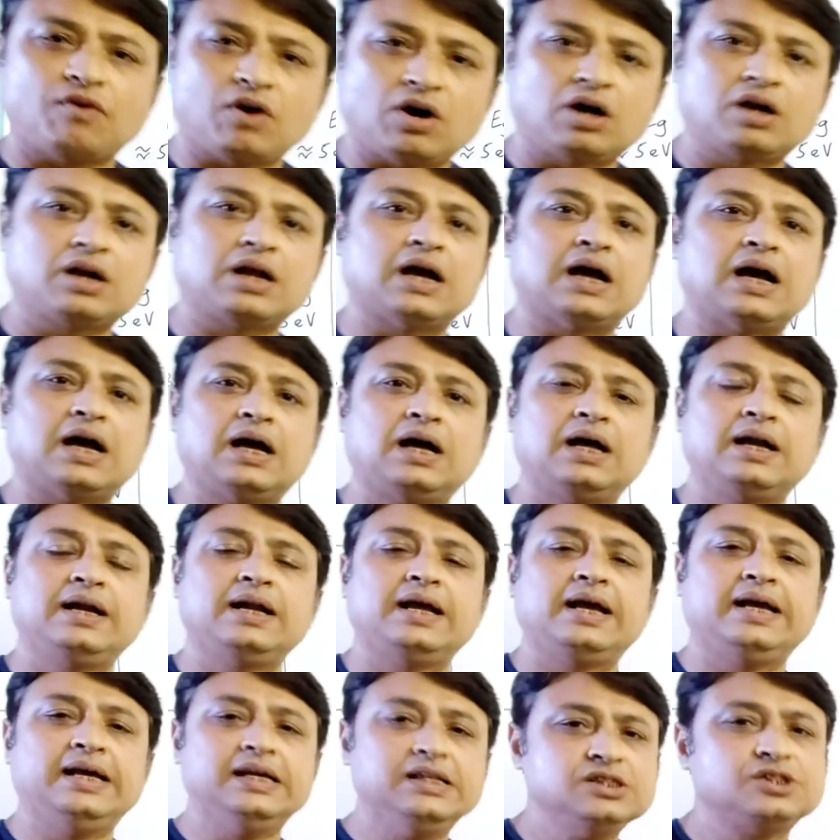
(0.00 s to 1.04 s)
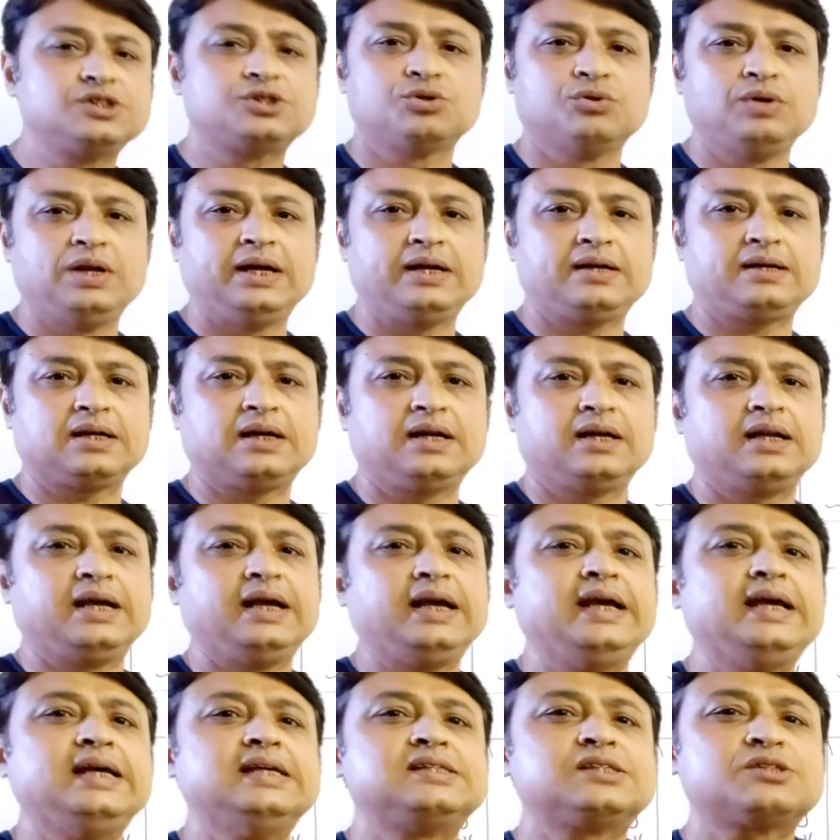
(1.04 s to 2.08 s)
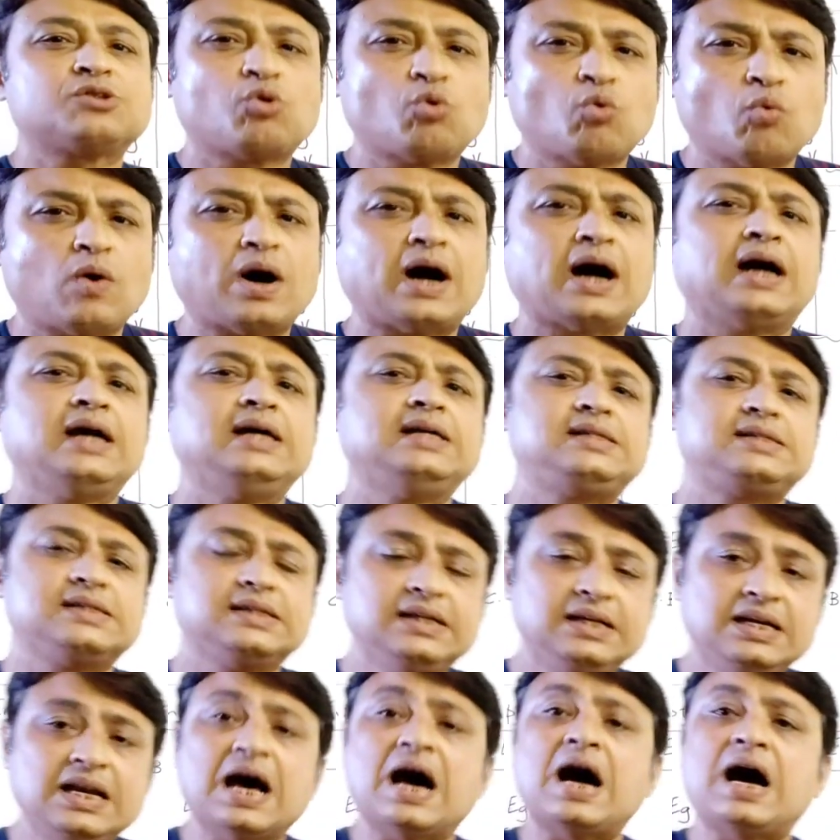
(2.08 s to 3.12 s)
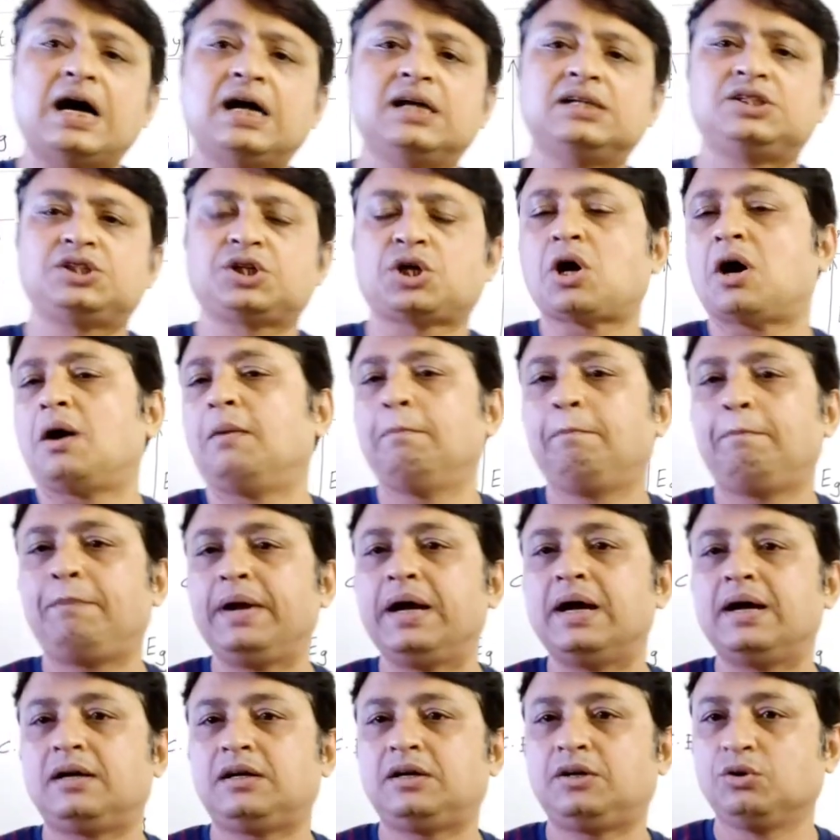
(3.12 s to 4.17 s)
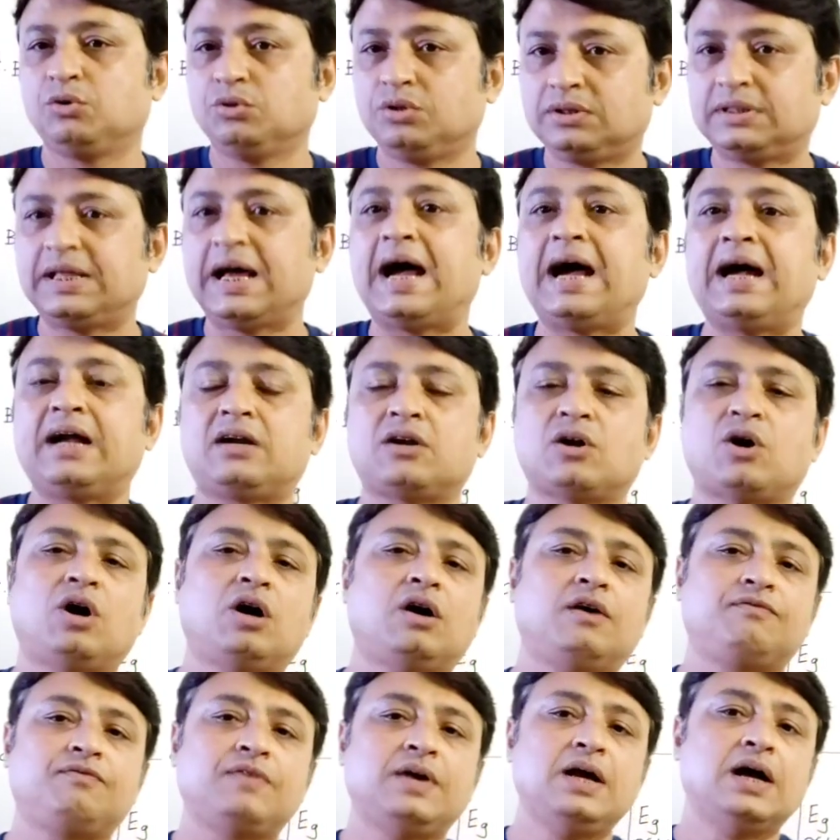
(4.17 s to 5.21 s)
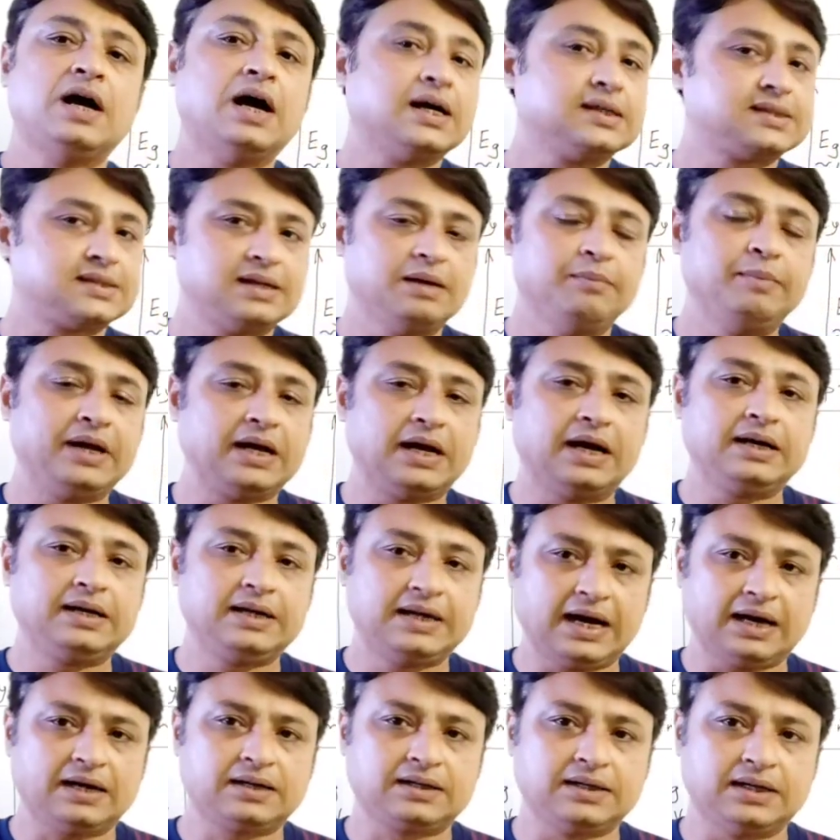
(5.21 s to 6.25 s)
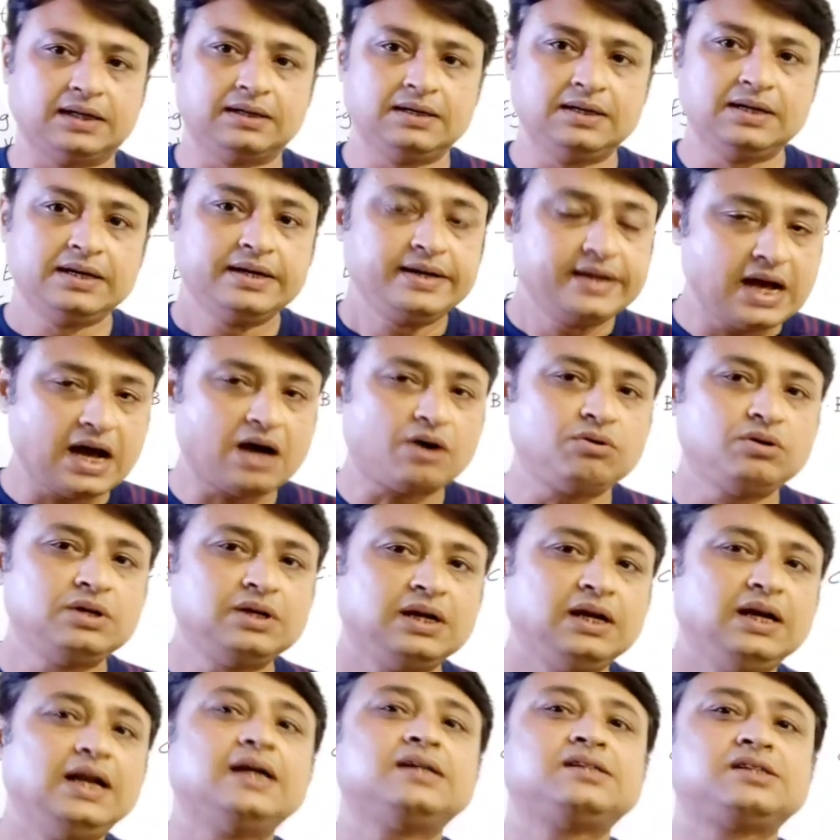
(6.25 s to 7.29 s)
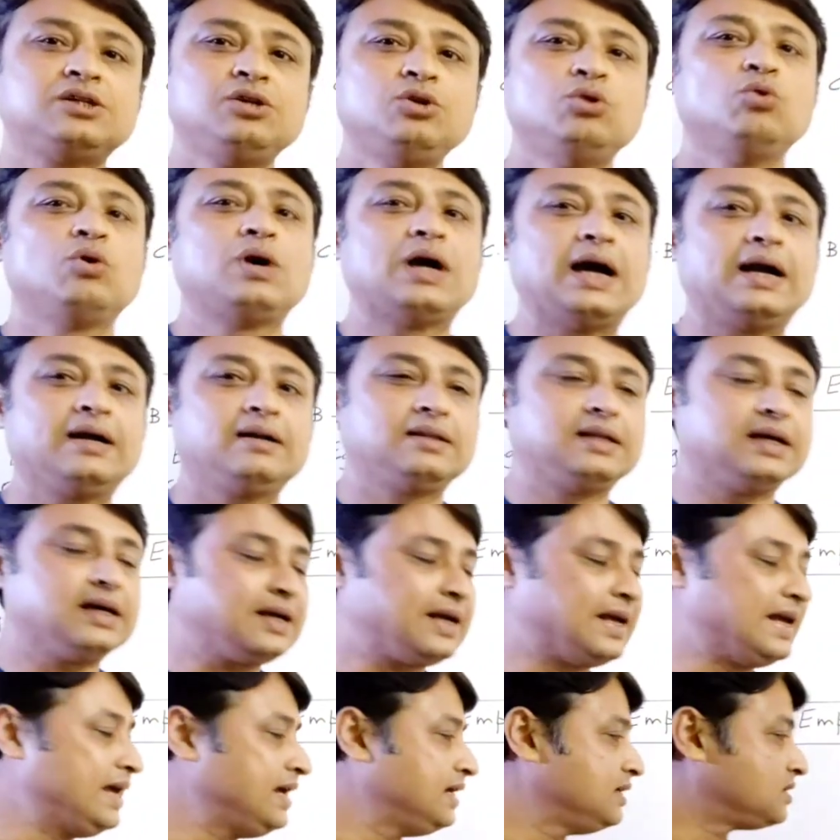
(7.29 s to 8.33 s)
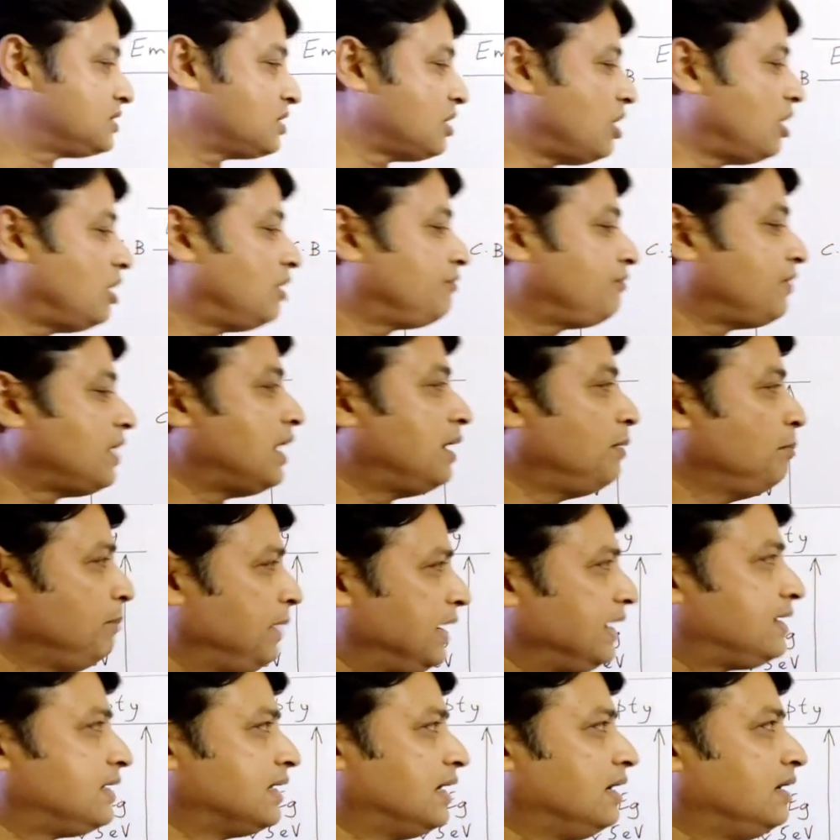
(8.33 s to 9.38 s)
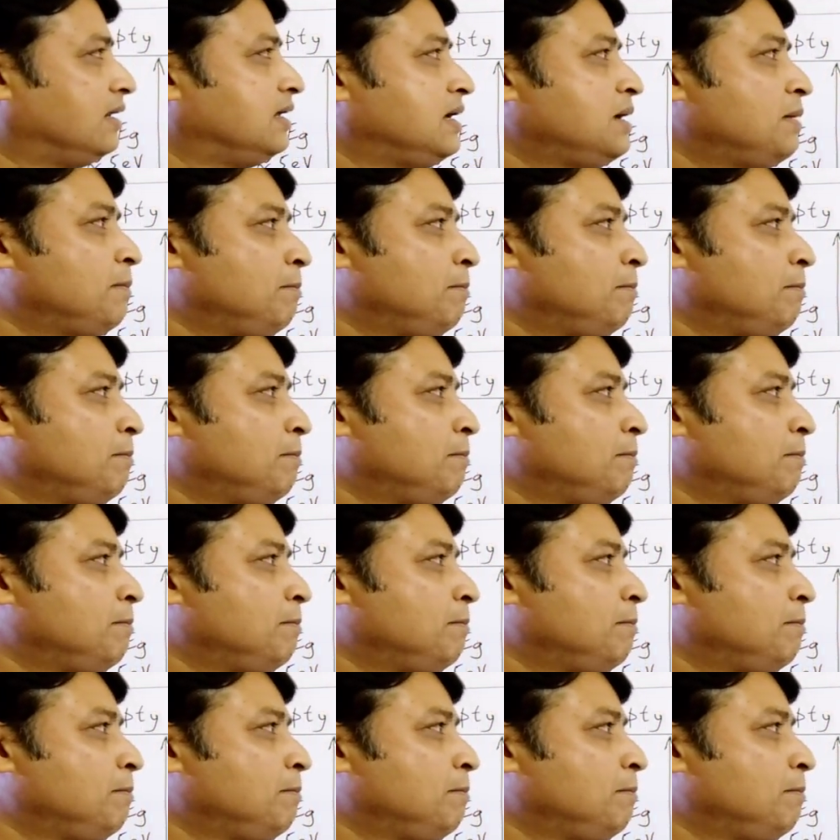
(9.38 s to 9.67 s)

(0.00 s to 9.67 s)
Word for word: for an insulator is quite large compared to that of a semiconductor. Now let's look at the case of a metal.